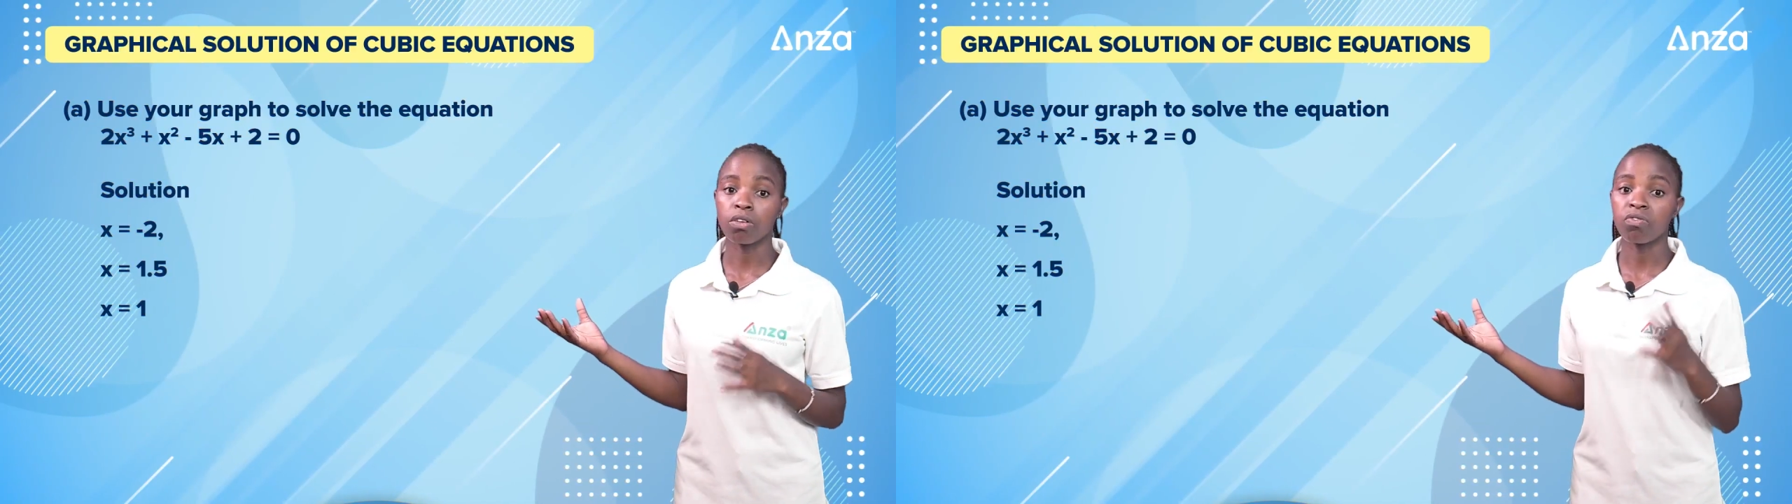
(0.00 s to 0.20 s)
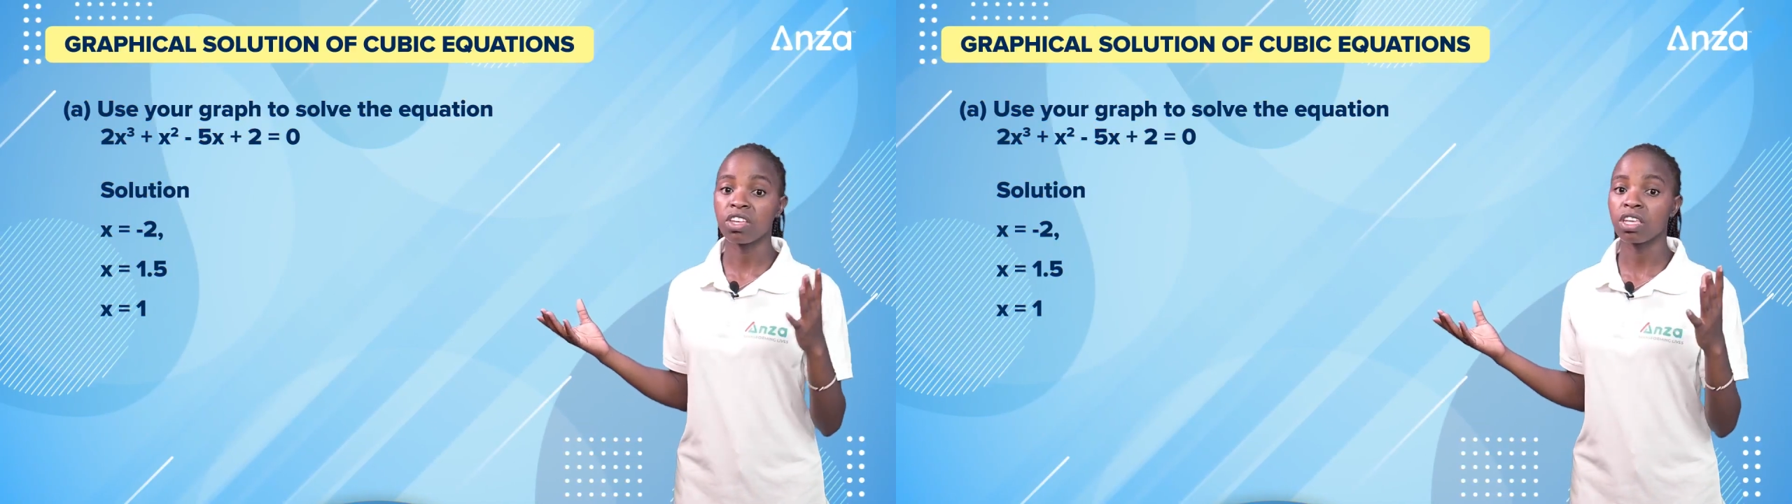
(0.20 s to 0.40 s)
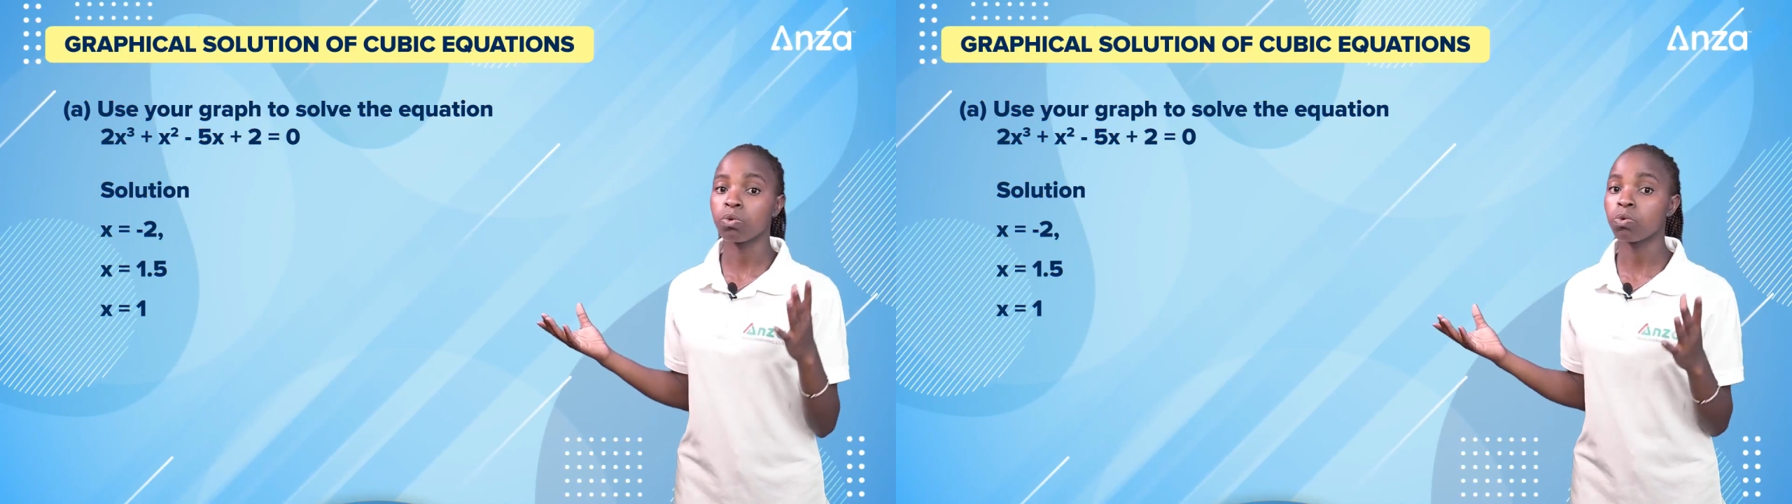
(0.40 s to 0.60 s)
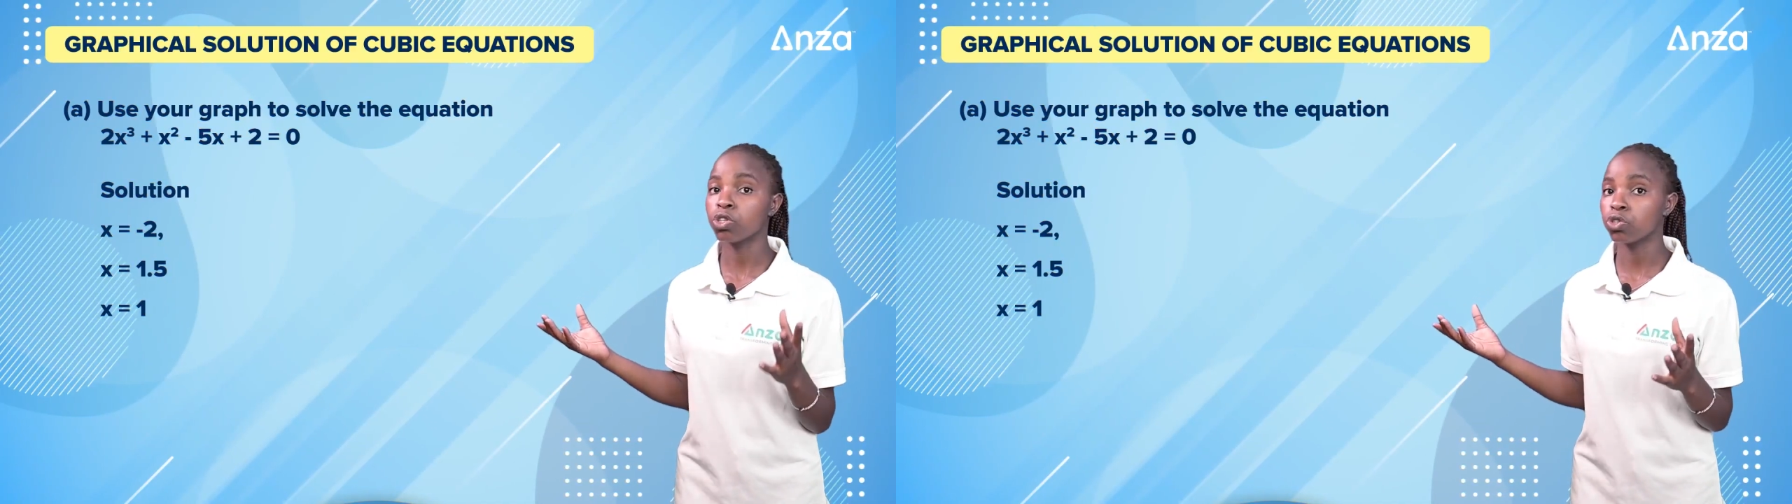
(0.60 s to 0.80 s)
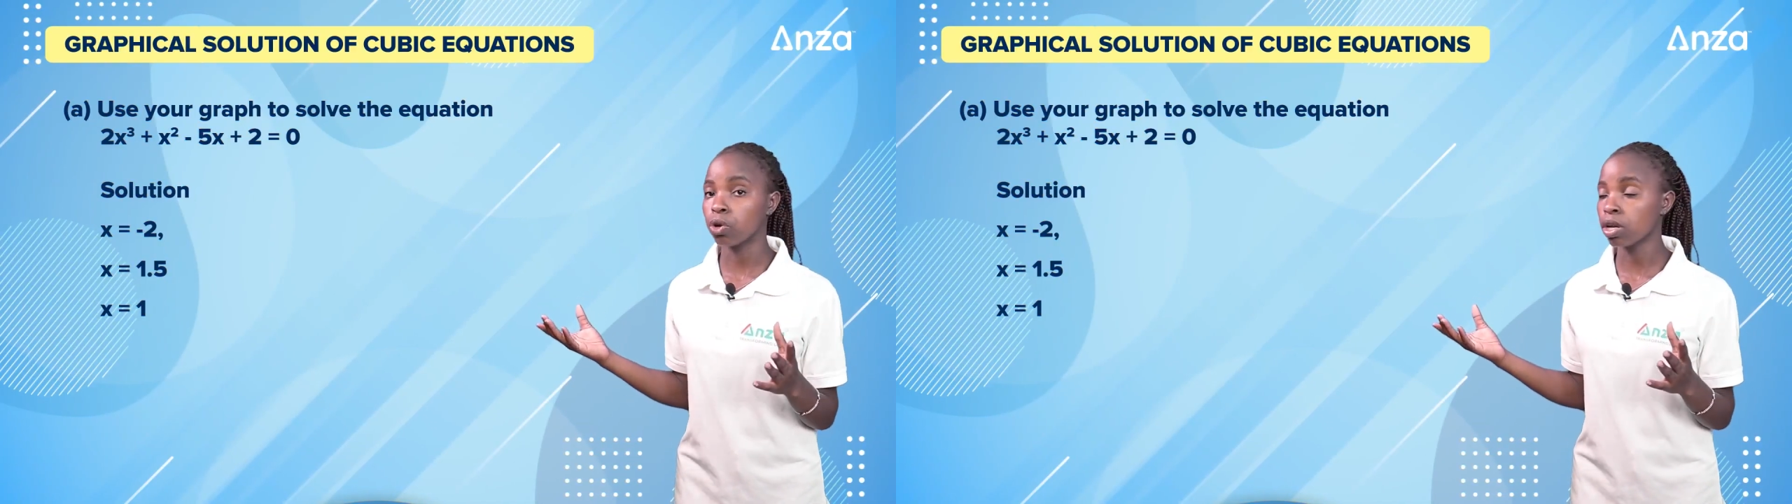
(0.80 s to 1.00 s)
of the
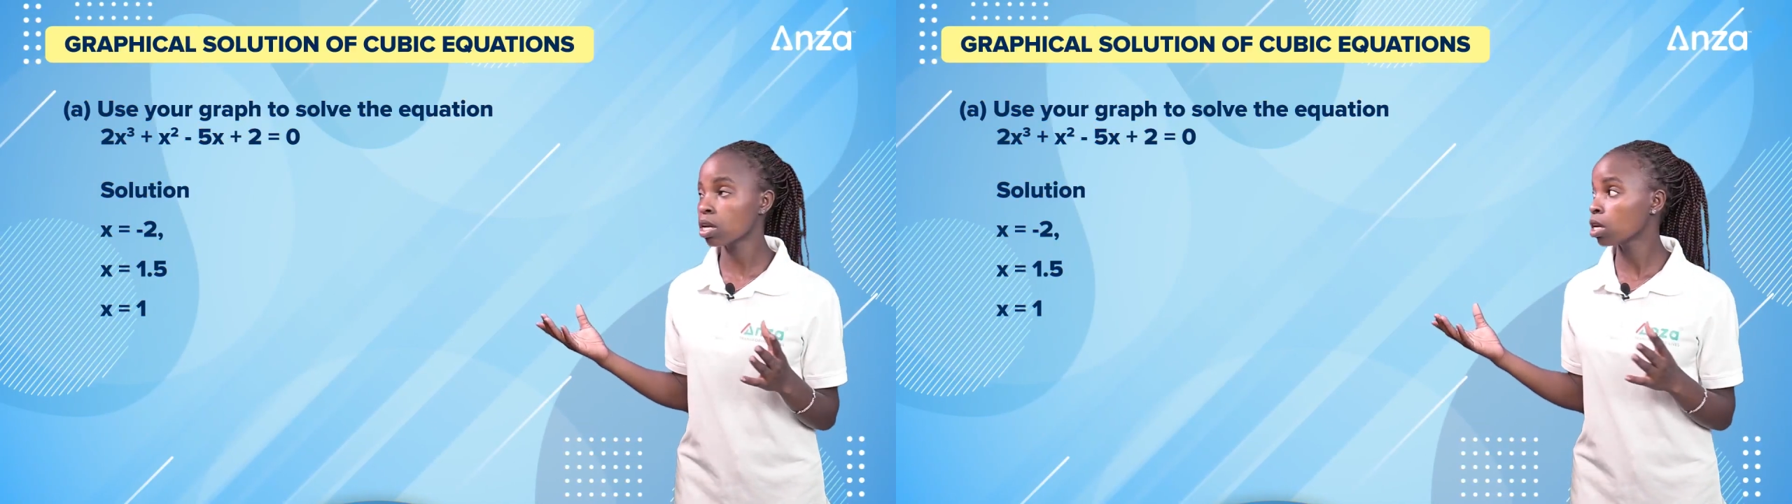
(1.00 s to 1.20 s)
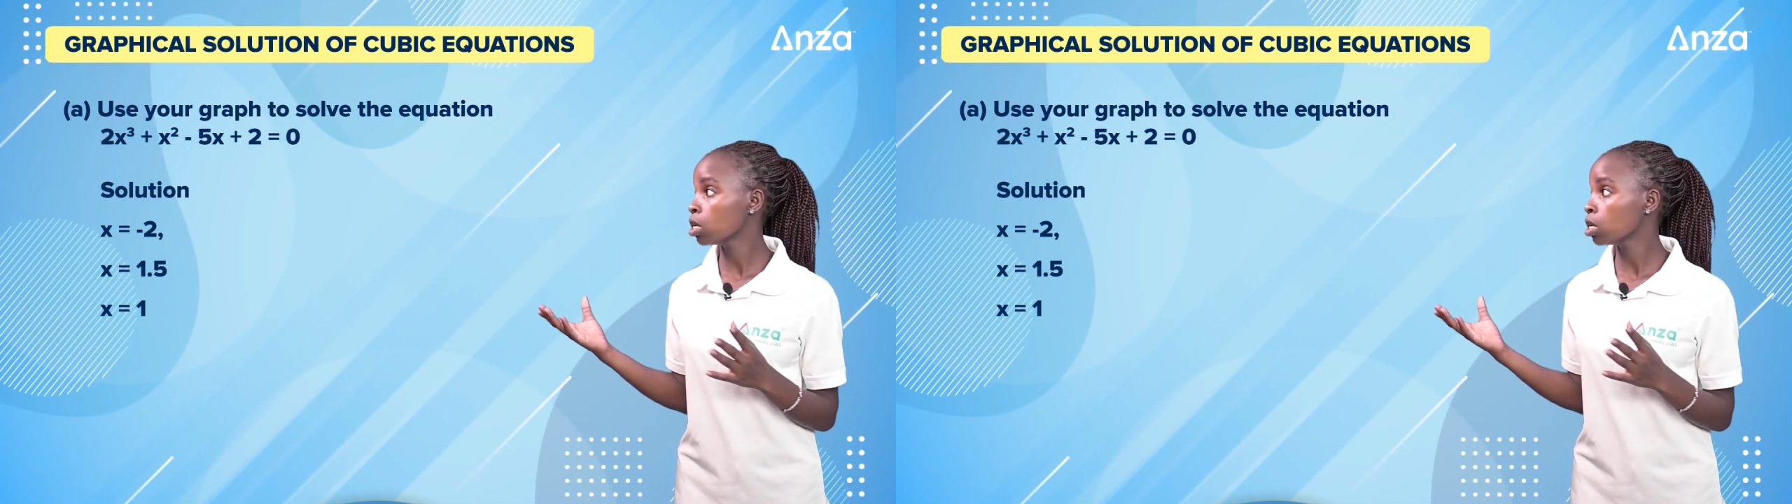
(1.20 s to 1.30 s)
equation